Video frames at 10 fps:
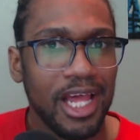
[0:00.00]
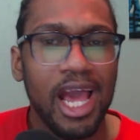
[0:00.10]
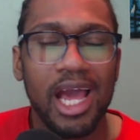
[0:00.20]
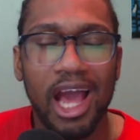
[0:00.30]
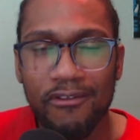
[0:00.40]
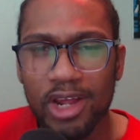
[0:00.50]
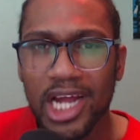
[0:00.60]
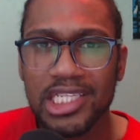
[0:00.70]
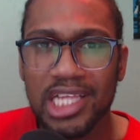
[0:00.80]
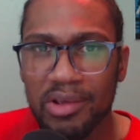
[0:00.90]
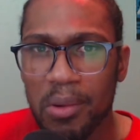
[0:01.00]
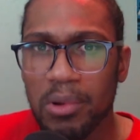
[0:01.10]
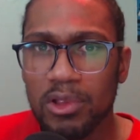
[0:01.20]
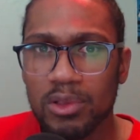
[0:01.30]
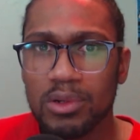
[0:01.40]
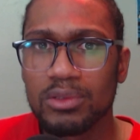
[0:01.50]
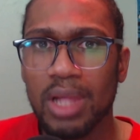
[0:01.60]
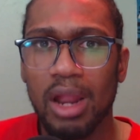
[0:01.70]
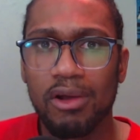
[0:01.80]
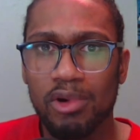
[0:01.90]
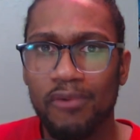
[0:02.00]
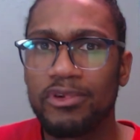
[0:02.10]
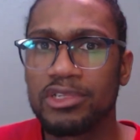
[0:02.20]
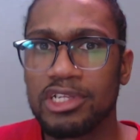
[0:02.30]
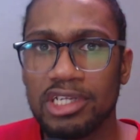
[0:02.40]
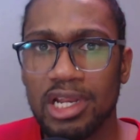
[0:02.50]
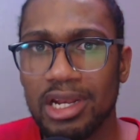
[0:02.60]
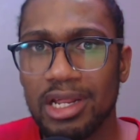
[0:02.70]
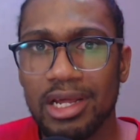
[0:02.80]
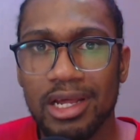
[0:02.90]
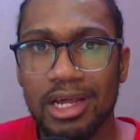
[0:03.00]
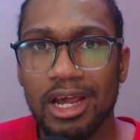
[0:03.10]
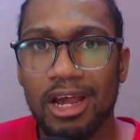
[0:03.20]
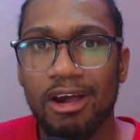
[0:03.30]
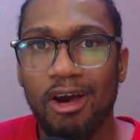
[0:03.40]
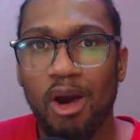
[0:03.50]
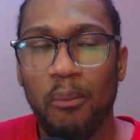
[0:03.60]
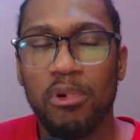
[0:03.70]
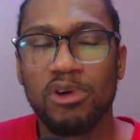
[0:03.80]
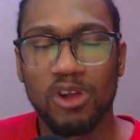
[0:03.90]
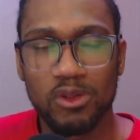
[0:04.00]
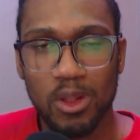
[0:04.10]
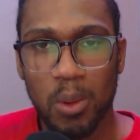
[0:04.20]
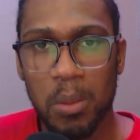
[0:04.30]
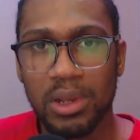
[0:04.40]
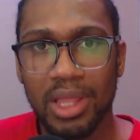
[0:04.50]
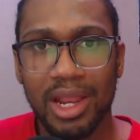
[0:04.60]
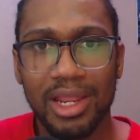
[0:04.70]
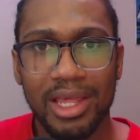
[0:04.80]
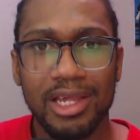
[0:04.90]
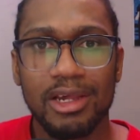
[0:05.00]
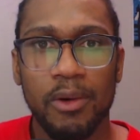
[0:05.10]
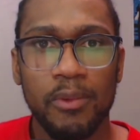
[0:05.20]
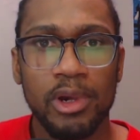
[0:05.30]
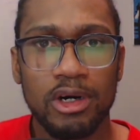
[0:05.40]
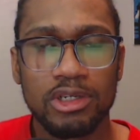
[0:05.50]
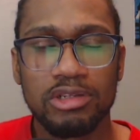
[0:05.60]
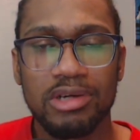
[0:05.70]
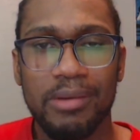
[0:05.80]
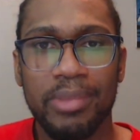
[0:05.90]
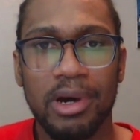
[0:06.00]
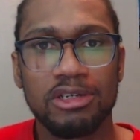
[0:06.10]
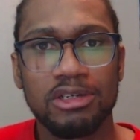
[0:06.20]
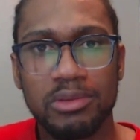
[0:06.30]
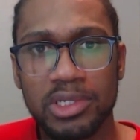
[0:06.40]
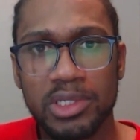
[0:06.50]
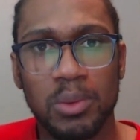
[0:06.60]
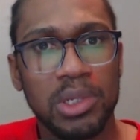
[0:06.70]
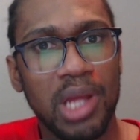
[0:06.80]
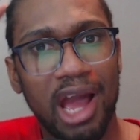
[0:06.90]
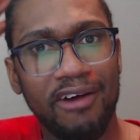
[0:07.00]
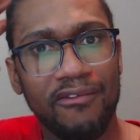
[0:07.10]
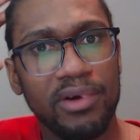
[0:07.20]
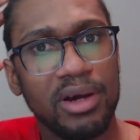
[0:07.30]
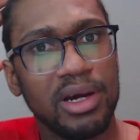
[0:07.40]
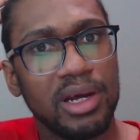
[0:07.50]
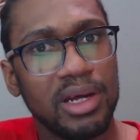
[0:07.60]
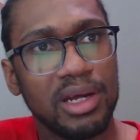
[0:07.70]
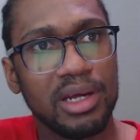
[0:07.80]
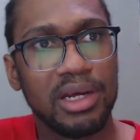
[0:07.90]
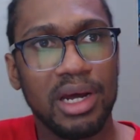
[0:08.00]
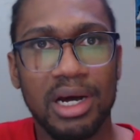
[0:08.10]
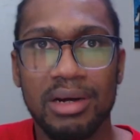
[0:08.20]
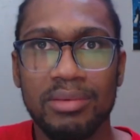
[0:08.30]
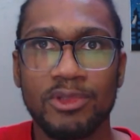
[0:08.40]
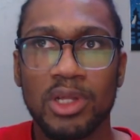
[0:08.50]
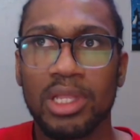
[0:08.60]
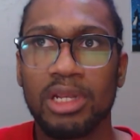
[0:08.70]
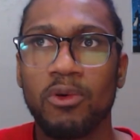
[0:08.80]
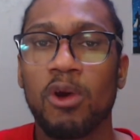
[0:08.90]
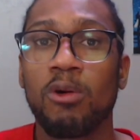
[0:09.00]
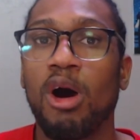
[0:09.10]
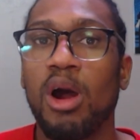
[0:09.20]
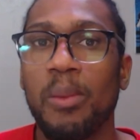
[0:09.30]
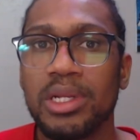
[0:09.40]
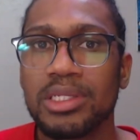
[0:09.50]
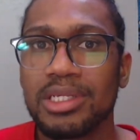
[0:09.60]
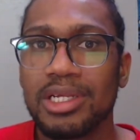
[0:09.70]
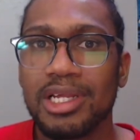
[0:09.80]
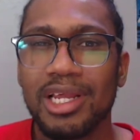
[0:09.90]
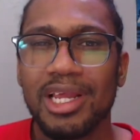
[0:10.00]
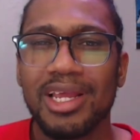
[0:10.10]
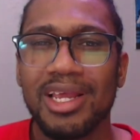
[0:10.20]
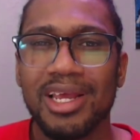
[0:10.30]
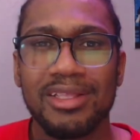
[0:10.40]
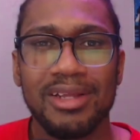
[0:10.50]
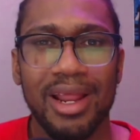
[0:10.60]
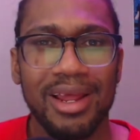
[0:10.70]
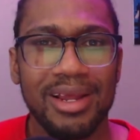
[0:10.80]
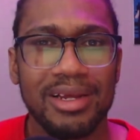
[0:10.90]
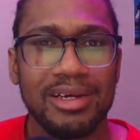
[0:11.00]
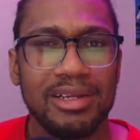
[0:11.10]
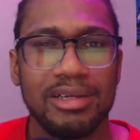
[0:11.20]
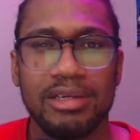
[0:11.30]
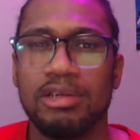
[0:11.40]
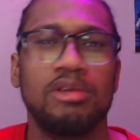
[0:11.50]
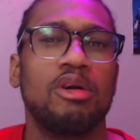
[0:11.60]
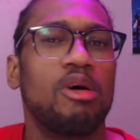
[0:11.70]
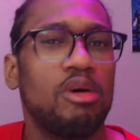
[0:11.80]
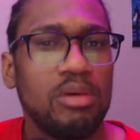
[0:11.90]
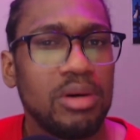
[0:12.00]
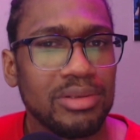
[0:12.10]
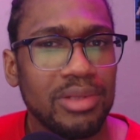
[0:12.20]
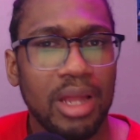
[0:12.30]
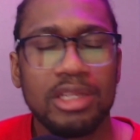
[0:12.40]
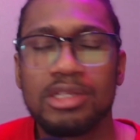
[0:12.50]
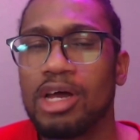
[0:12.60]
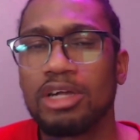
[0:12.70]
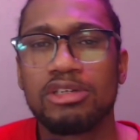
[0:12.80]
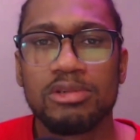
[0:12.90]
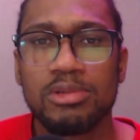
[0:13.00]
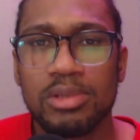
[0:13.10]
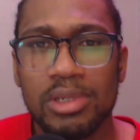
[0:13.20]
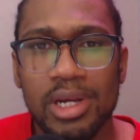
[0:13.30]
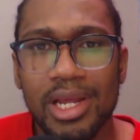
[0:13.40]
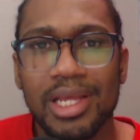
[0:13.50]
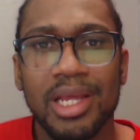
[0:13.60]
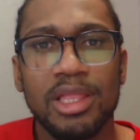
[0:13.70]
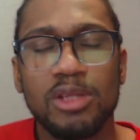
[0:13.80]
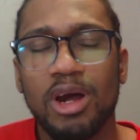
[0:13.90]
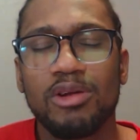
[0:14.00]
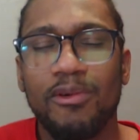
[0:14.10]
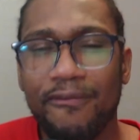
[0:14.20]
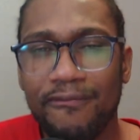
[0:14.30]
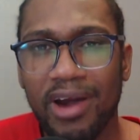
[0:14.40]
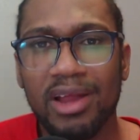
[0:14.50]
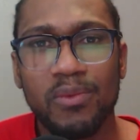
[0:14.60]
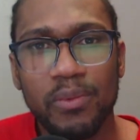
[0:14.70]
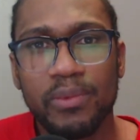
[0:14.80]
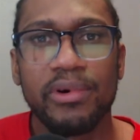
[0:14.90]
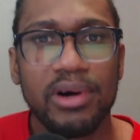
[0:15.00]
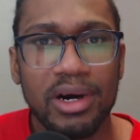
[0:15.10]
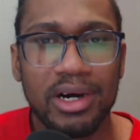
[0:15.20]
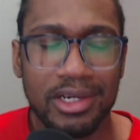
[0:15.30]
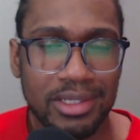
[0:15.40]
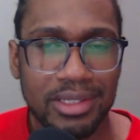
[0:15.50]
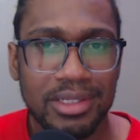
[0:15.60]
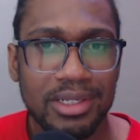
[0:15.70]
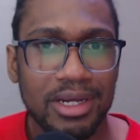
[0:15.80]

Have you guys ever been into those kind of conversation? we talk to the women that hey, we also have boundaries. We have um, certain requirements, and they're like, no, that is not true, and they try to fight us